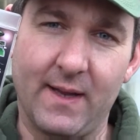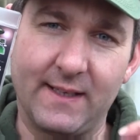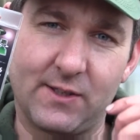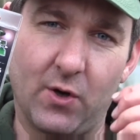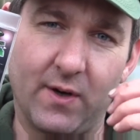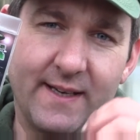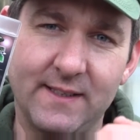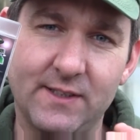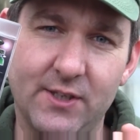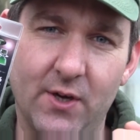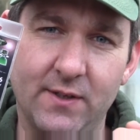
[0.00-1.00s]
It's got an
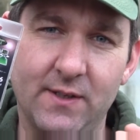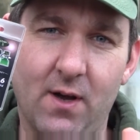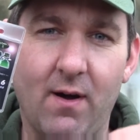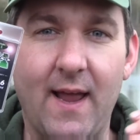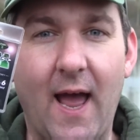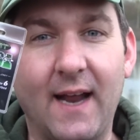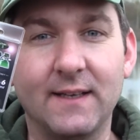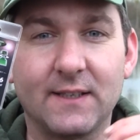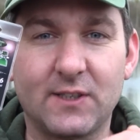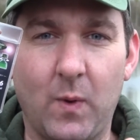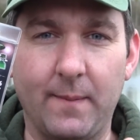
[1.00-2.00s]
in-turned eye and
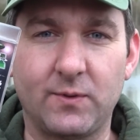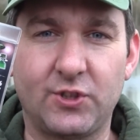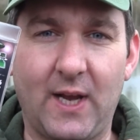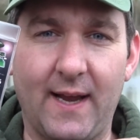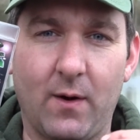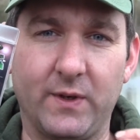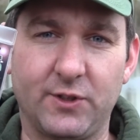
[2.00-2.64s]
a swept shank,